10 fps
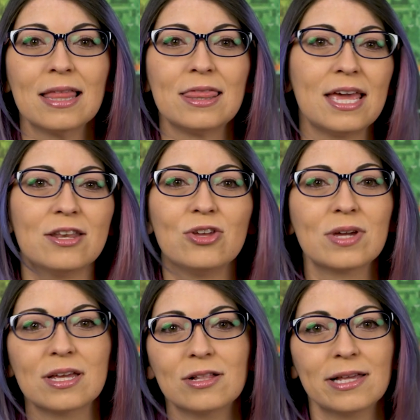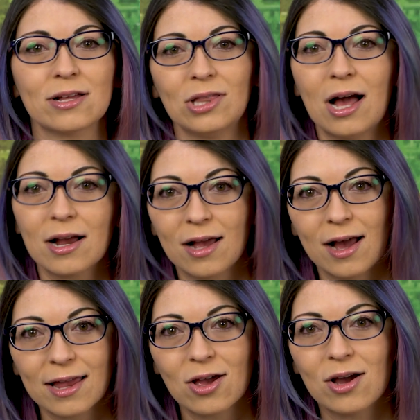Then you can click a lock
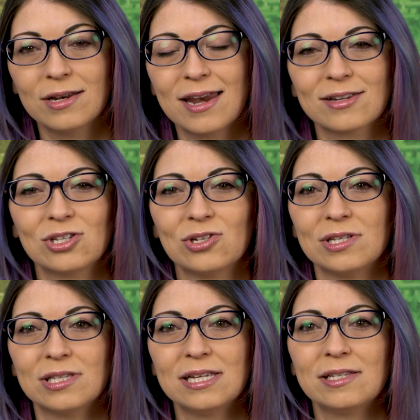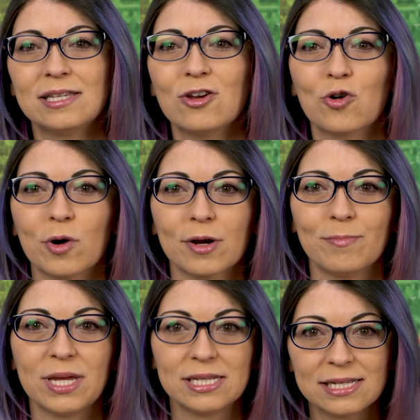icon next to the CC or
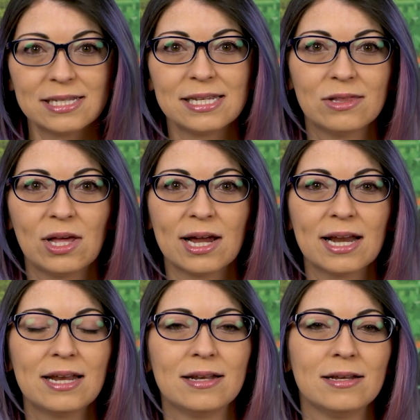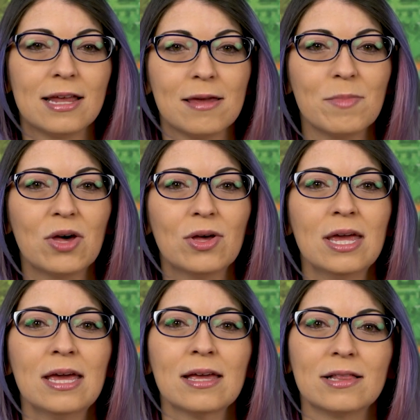BCC line in an email
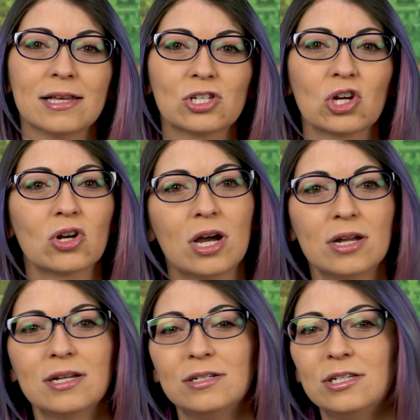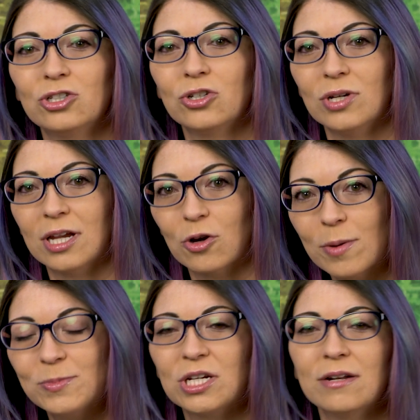click turn on additional
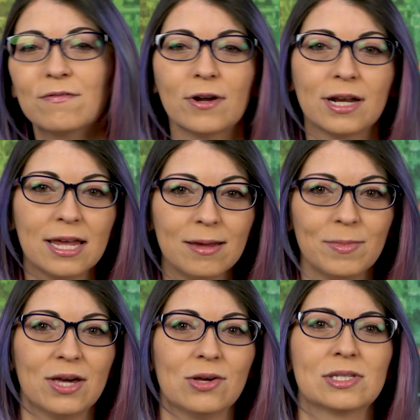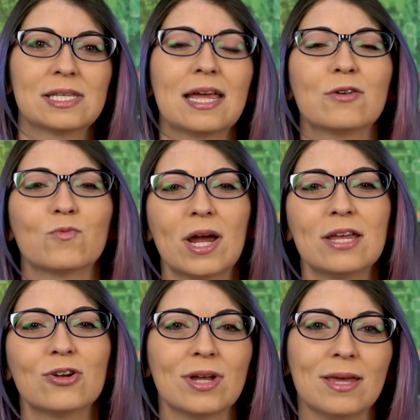encryption for any emails and
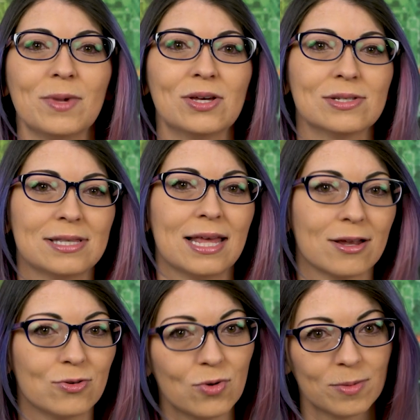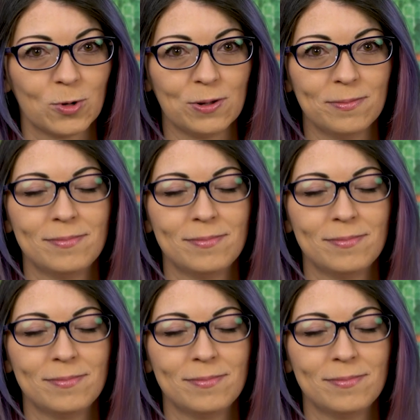write your emails like normal.